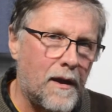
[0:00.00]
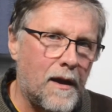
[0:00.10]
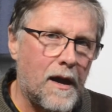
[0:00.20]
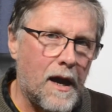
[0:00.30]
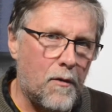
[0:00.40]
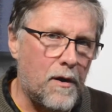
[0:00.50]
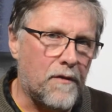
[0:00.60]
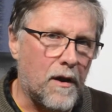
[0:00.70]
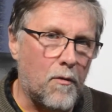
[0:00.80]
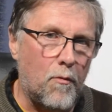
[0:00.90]

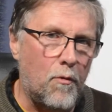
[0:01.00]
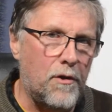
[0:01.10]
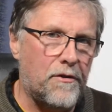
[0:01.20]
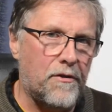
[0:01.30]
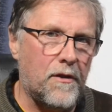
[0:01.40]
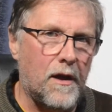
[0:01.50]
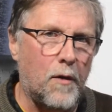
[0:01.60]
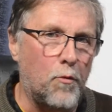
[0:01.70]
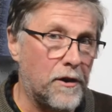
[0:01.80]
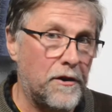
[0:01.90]
However, would
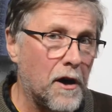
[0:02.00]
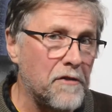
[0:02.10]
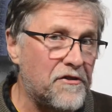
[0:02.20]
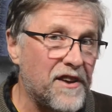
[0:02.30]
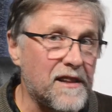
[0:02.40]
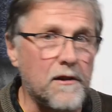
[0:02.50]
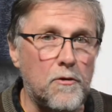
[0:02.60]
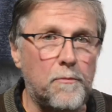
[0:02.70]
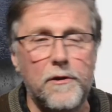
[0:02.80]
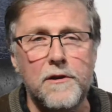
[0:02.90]
a non-technical
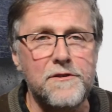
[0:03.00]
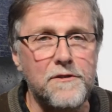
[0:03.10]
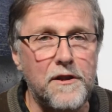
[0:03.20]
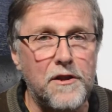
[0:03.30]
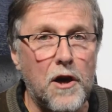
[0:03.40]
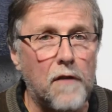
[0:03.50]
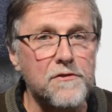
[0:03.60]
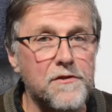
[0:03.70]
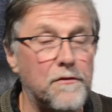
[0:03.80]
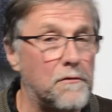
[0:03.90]
person in the
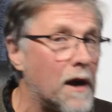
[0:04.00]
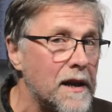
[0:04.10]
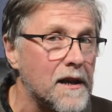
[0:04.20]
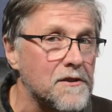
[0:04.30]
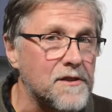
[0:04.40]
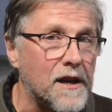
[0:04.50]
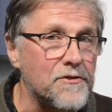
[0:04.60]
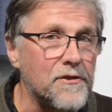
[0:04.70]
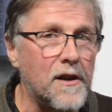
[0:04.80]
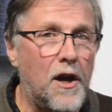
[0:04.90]
office of the radio
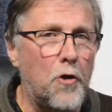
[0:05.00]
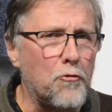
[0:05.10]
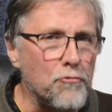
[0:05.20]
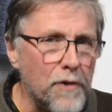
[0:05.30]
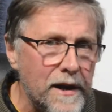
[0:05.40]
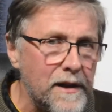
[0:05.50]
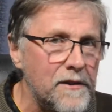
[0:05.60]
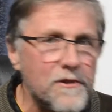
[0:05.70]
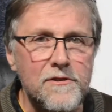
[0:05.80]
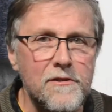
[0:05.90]
station reading
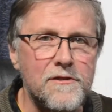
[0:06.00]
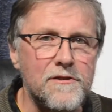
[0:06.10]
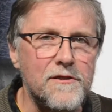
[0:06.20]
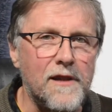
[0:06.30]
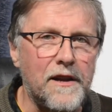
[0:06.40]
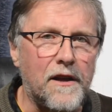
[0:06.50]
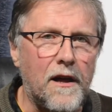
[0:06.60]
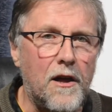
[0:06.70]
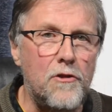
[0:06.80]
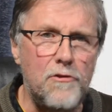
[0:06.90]
this listener's letter
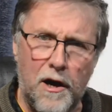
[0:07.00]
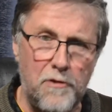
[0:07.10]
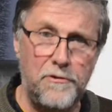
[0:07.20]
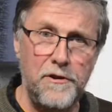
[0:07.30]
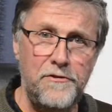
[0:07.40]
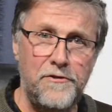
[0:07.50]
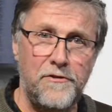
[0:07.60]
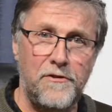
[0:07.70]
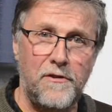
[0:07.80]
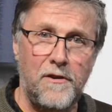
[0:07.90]
know this?
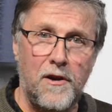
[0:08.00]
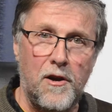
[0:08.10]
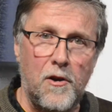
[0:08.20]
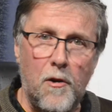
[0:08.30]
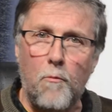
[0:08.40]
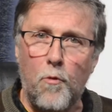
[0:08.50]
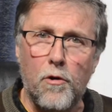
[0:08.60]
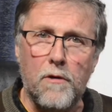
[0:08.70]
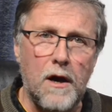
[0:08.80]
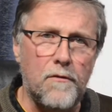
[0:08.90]

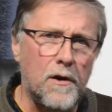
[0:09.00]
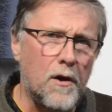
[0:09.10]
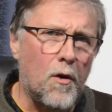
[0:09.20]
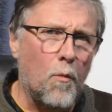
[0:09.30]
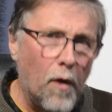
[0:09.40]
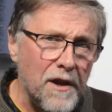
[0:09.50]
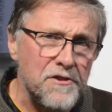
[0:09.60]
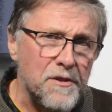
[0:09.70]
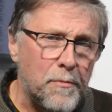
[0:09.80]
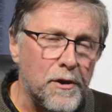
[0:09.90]
Moreover, what is
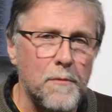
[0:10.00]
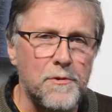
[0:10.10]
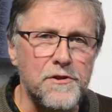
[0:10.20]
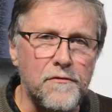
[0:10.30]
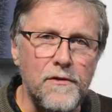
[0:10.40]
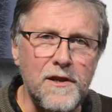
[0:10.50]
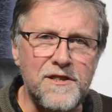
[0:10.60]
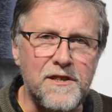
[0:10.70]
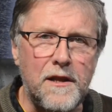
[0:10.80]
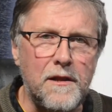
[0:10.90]
the purpose of
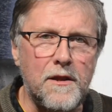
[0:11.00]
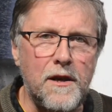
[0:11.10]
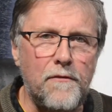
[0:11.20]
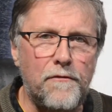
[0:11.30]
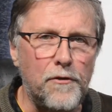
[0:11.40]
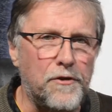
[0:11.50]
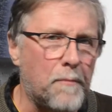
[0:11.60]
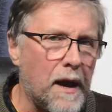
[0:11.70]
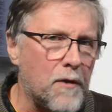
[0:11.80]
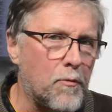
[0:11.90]
listing the filter
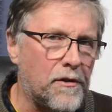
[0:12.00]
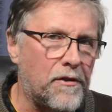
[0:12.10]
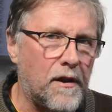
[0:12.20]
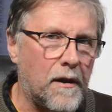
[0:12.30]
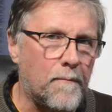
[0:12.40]
bandwidth here?